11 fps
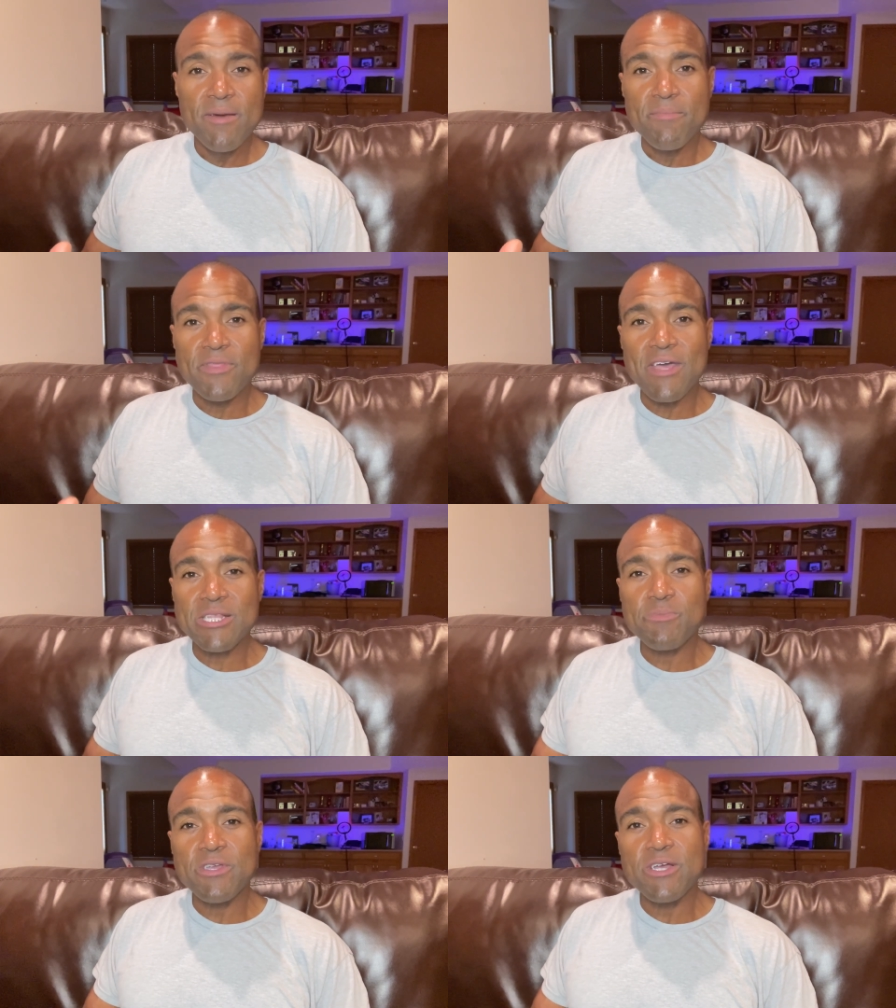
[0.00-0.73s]
But
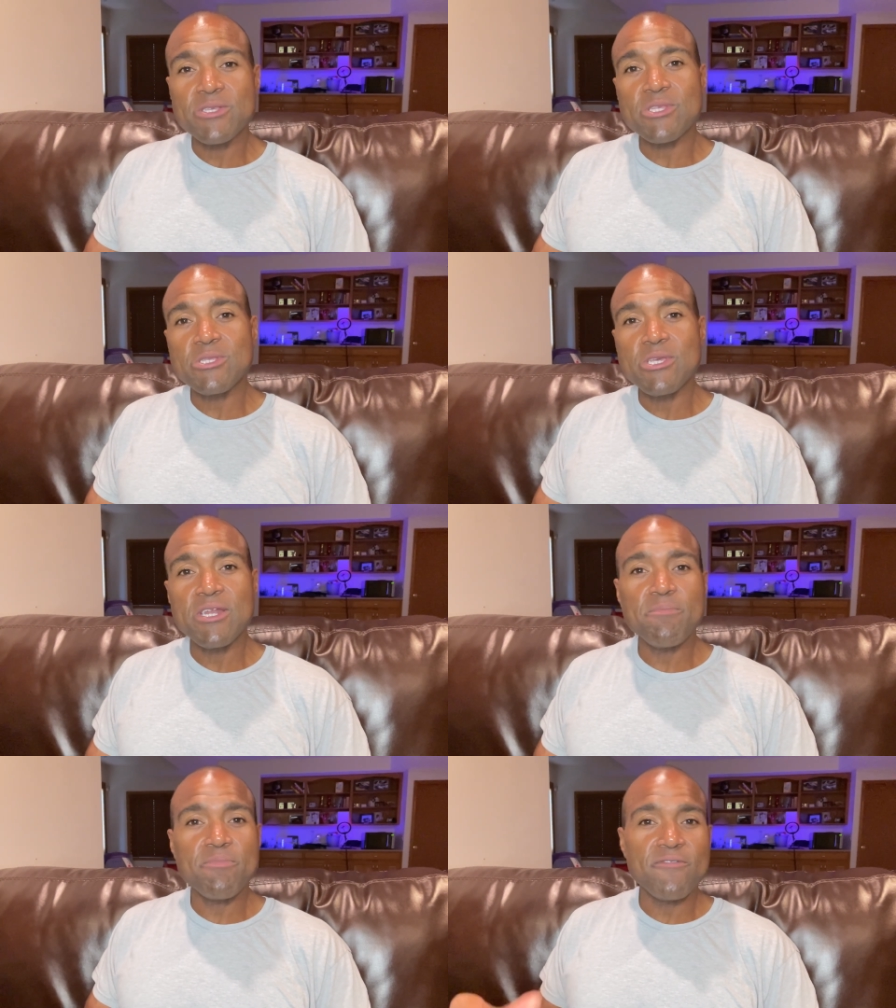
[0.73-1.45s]
that's because the
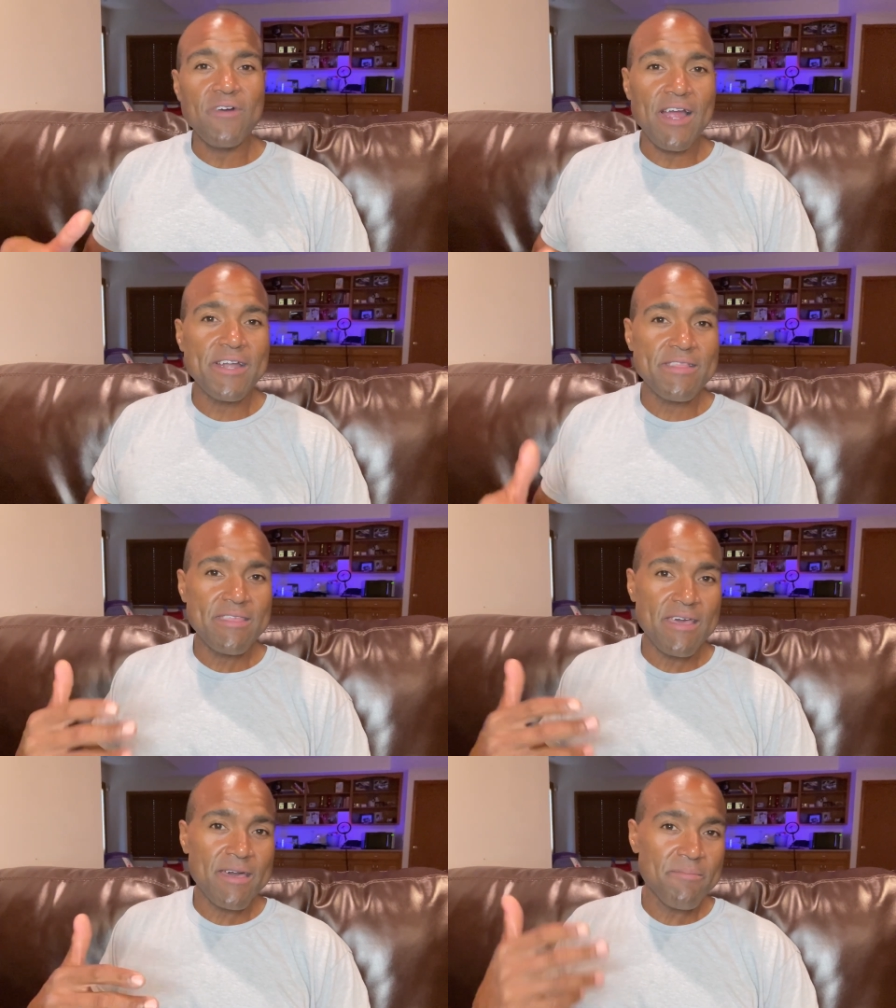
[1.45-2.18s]
tenant provided
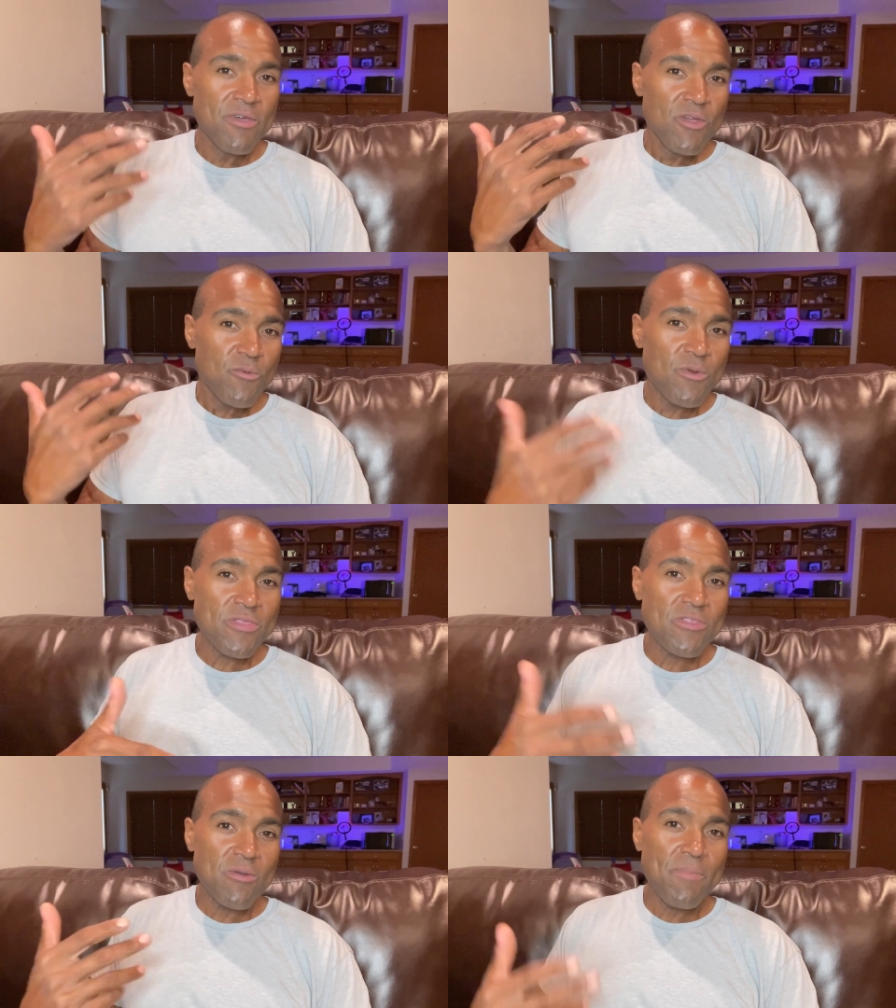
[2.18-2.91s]
them
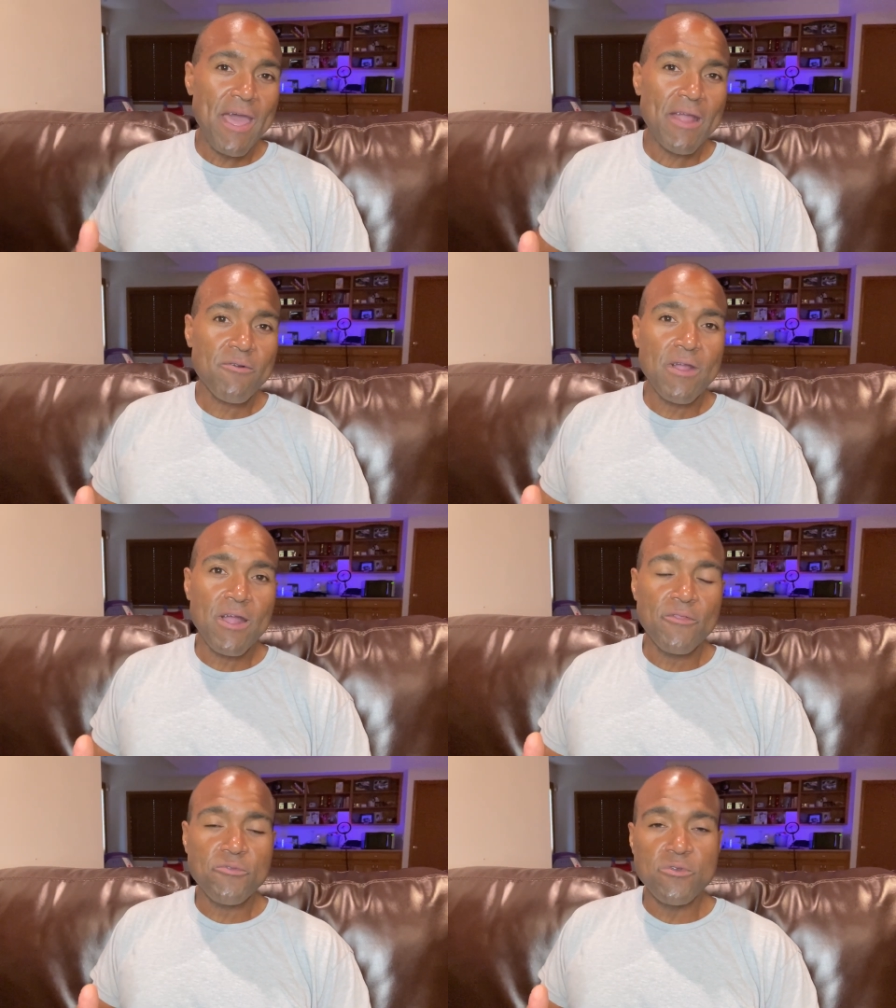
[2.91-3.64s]
with their
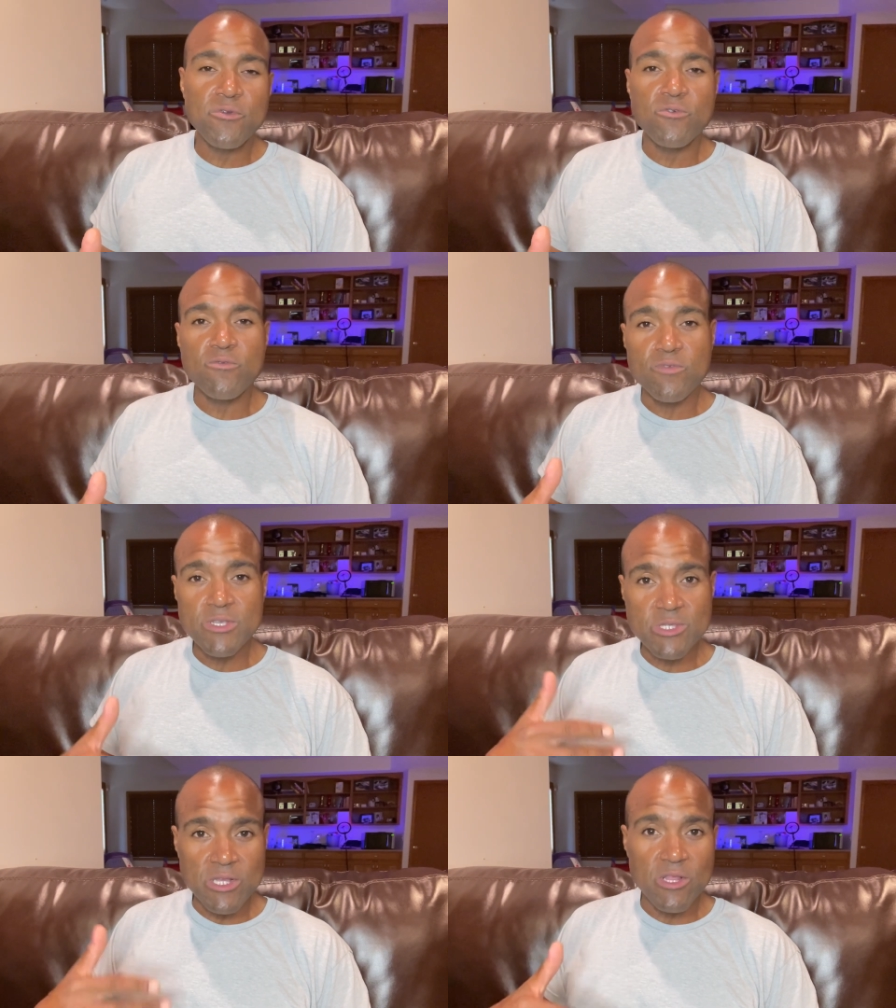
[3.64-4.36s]
background through
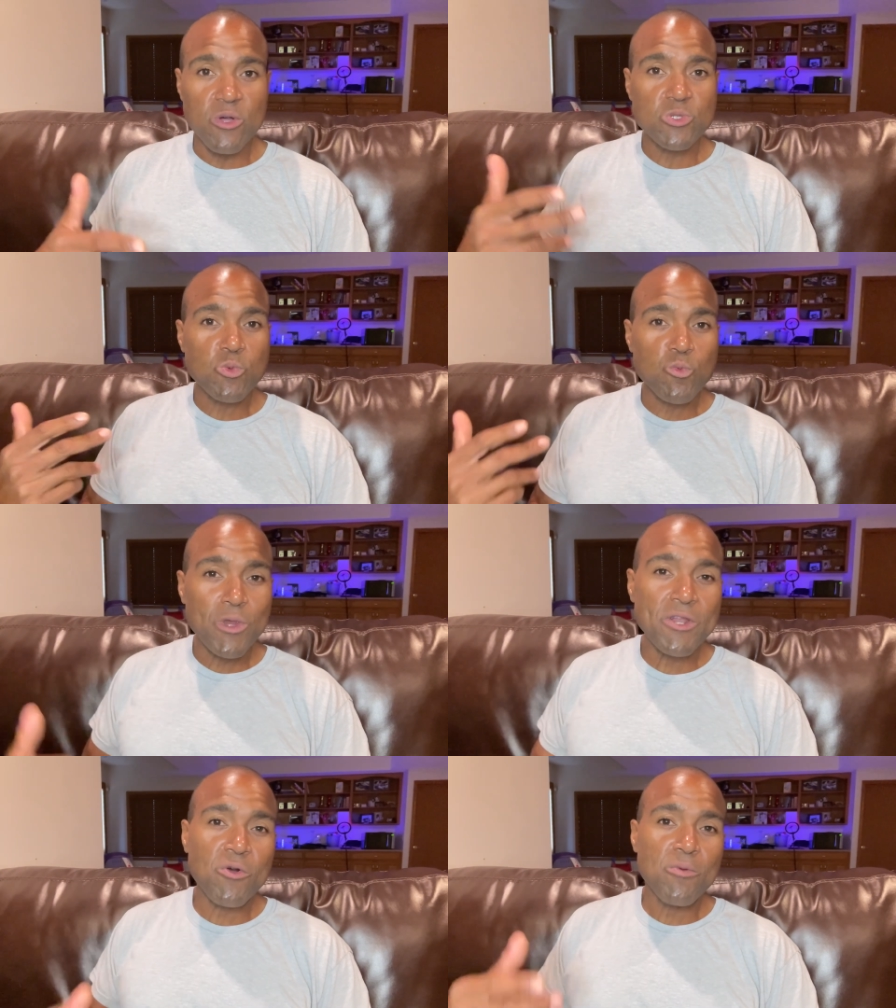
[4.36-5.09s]
Zillow's
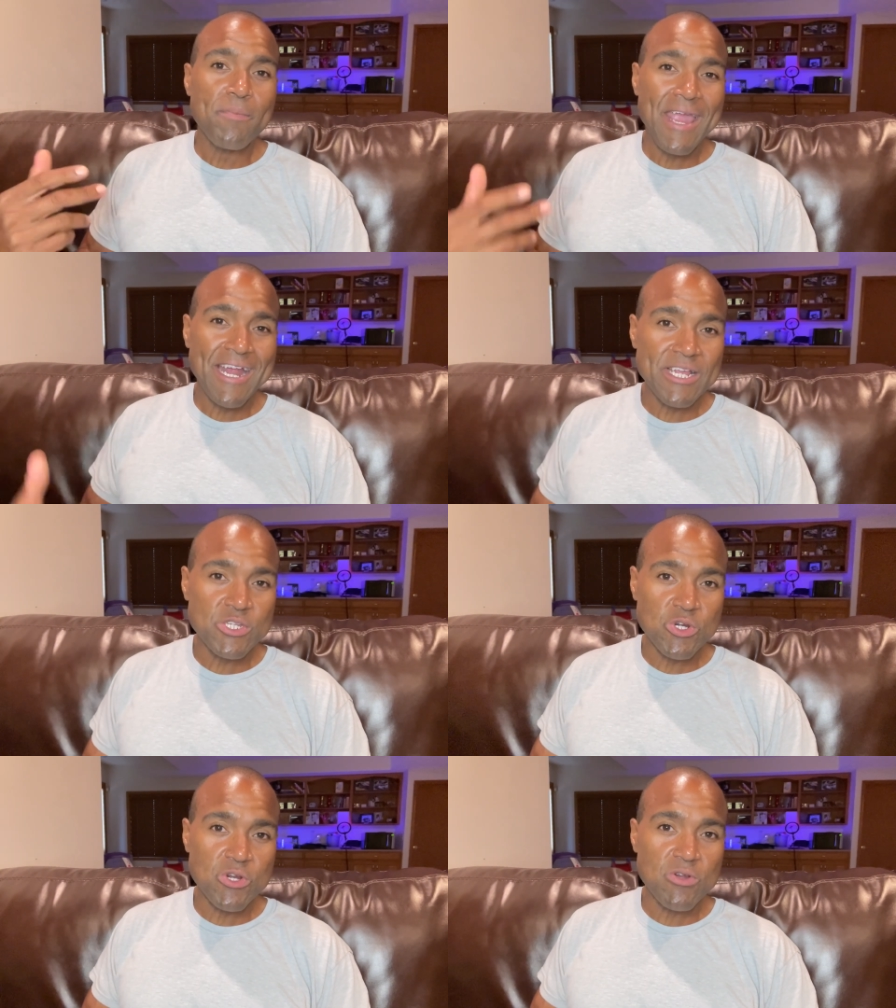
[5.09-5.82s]
rental
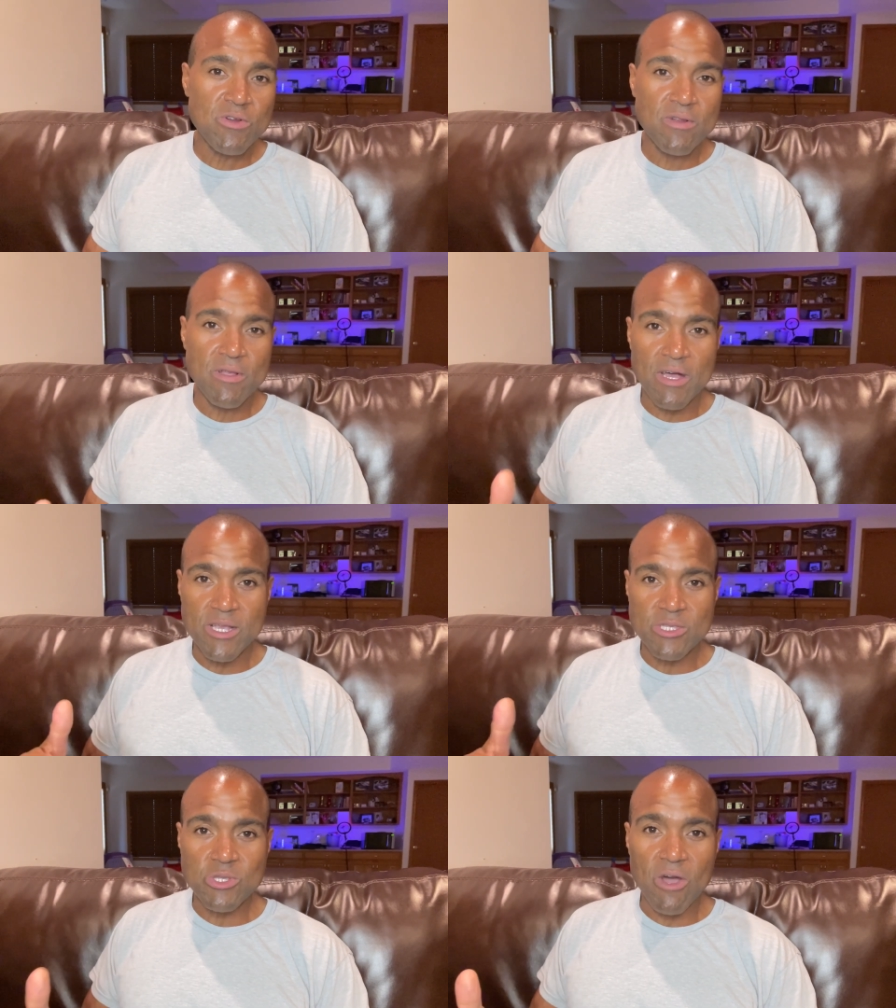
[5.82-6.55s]
manager
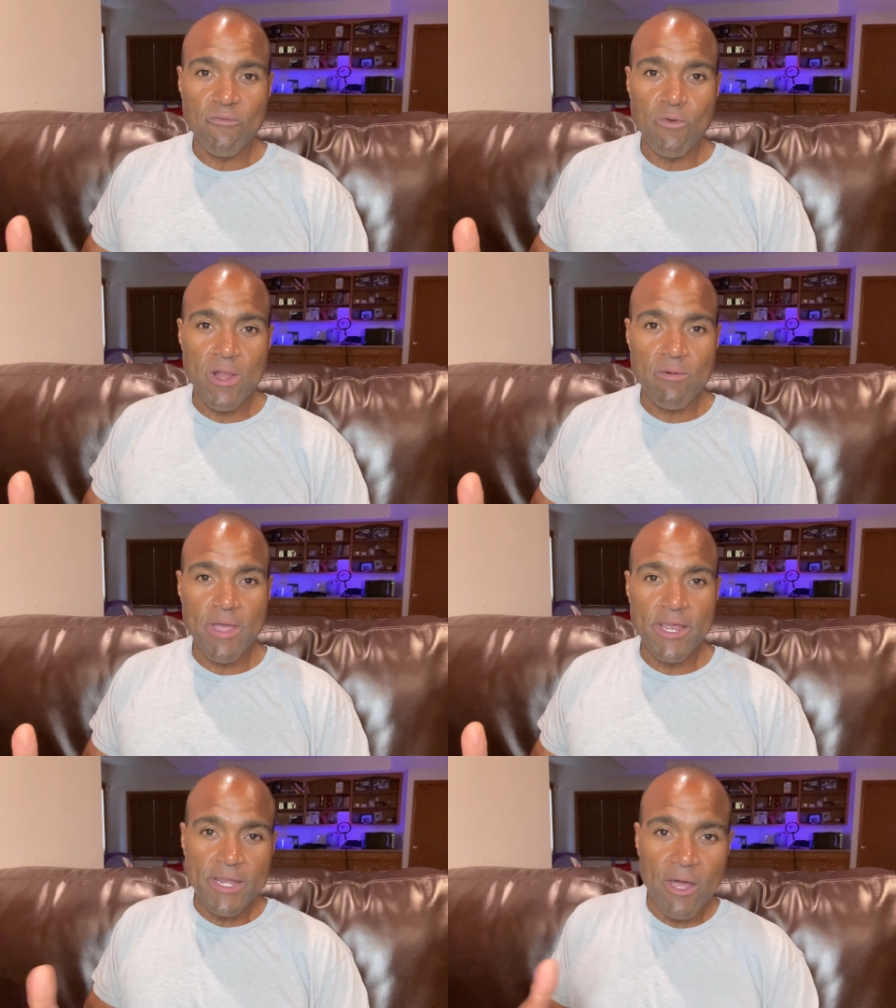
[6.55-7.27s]
software, right?